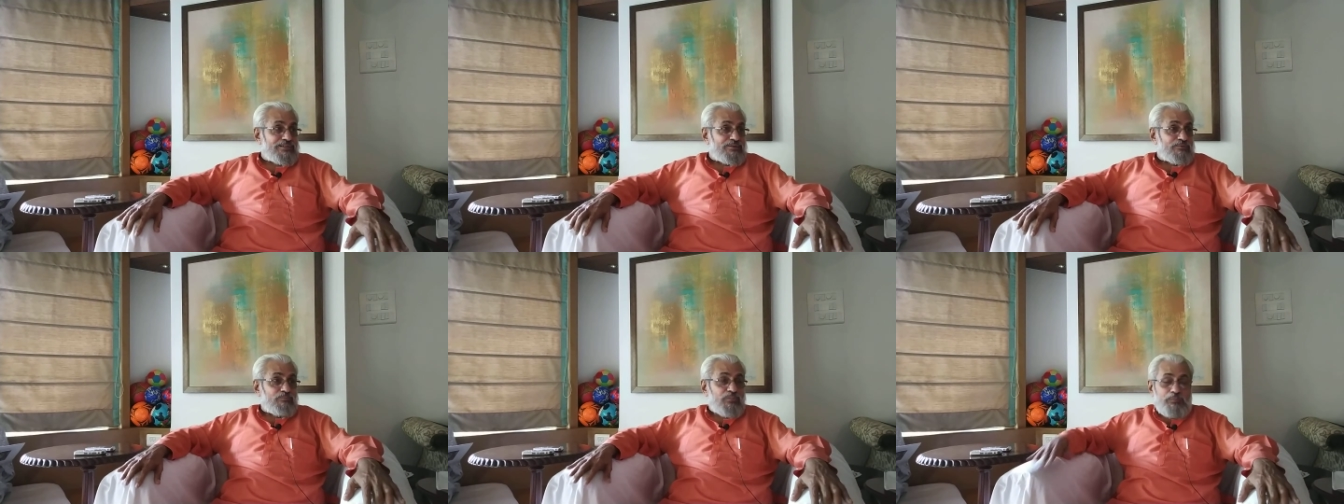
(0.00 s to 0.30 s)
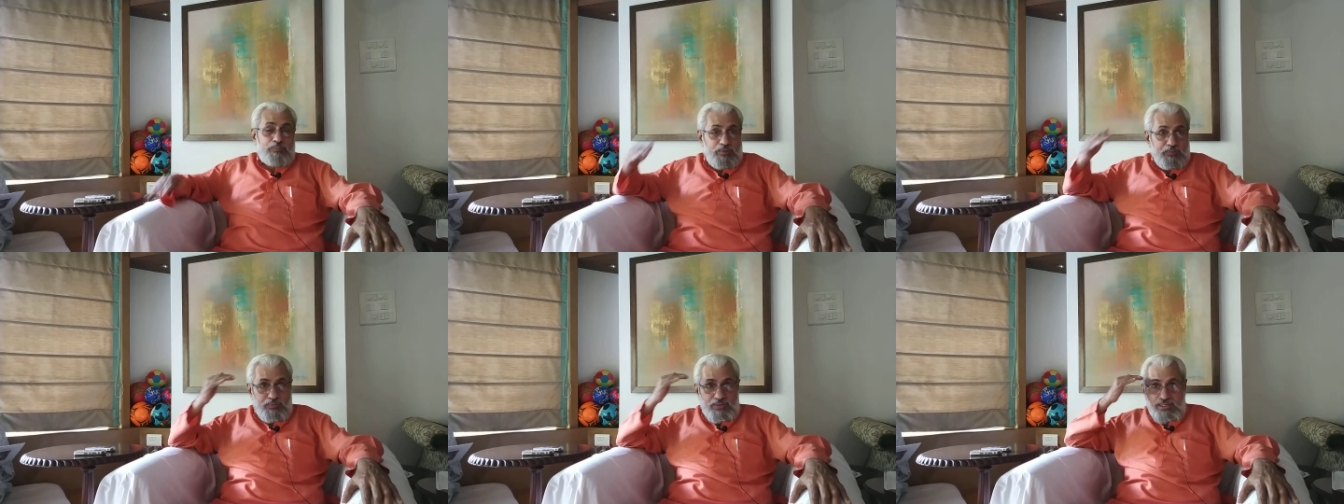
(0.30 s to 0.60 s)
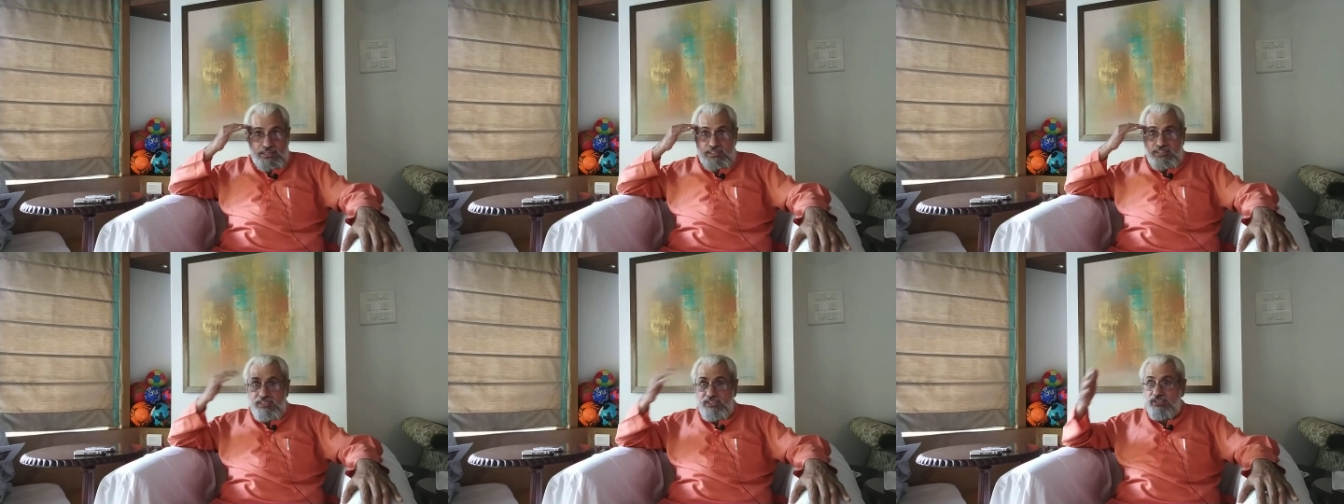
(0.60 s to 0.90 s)
But people are
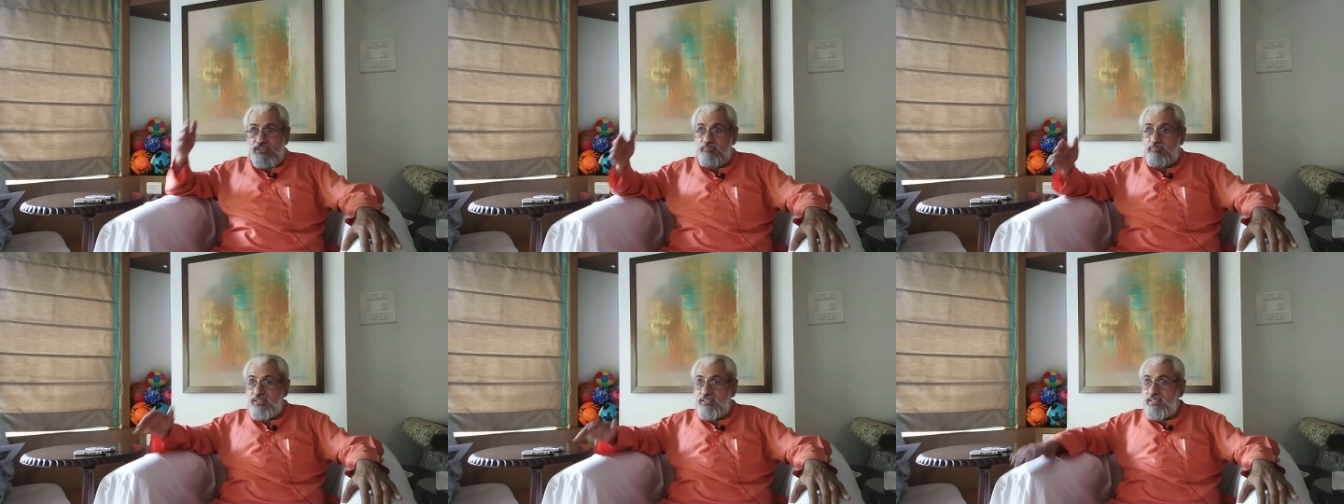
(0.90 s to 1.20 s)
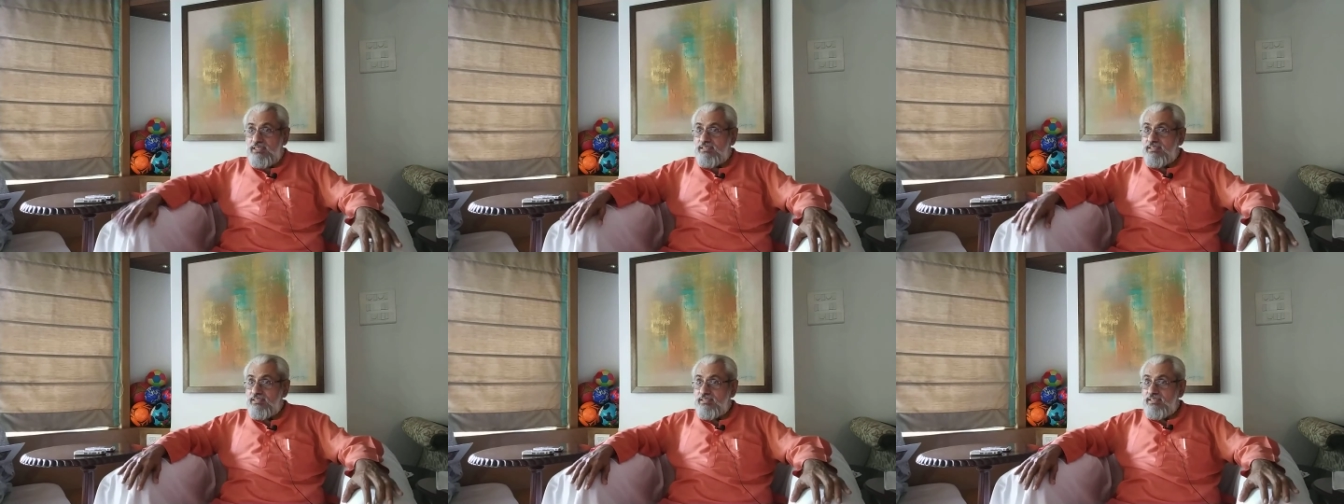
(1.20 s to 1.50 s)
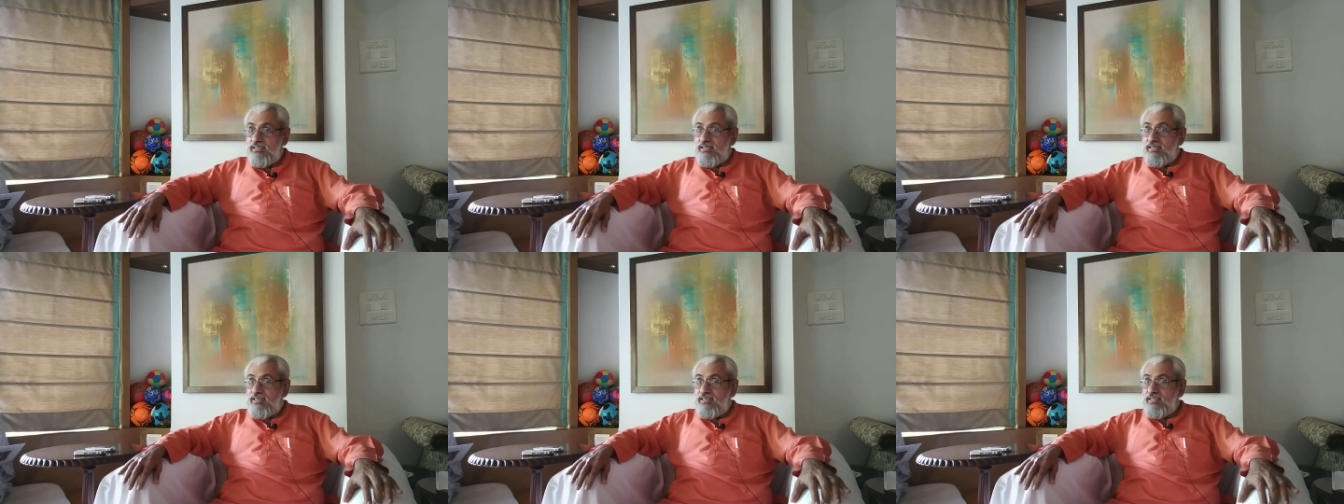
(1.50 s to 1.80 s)
conditioned by that.
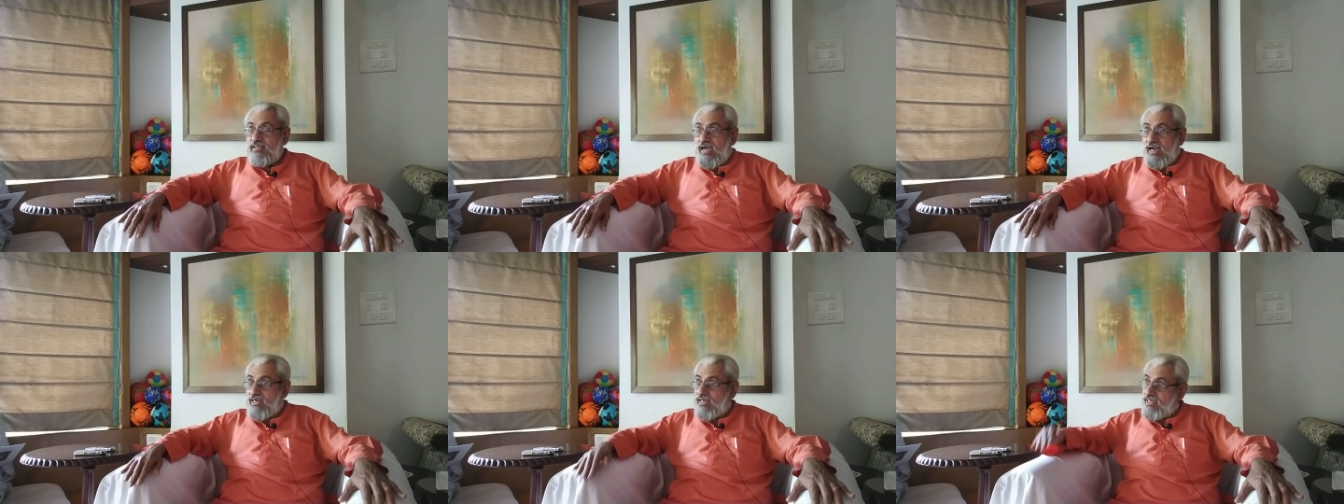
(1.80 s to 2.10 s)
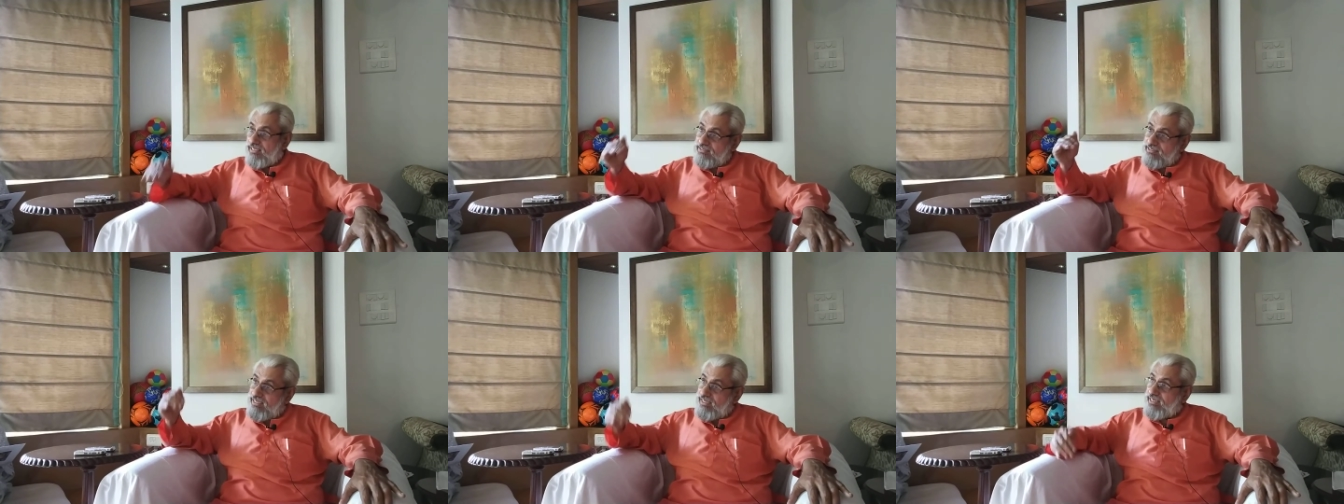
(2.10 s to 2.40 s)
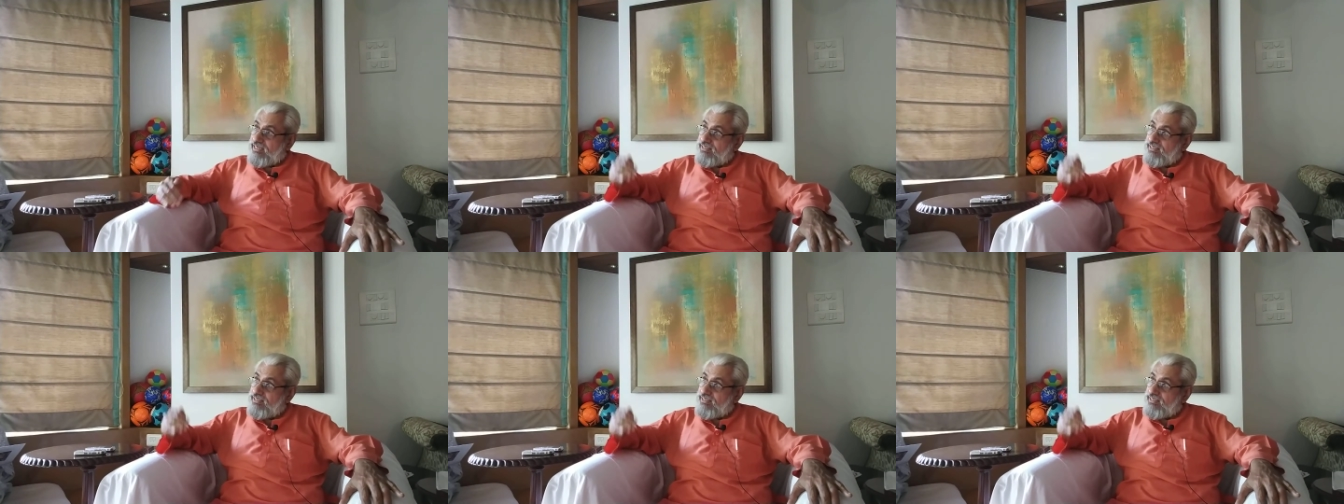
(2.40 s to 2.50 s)
Unless they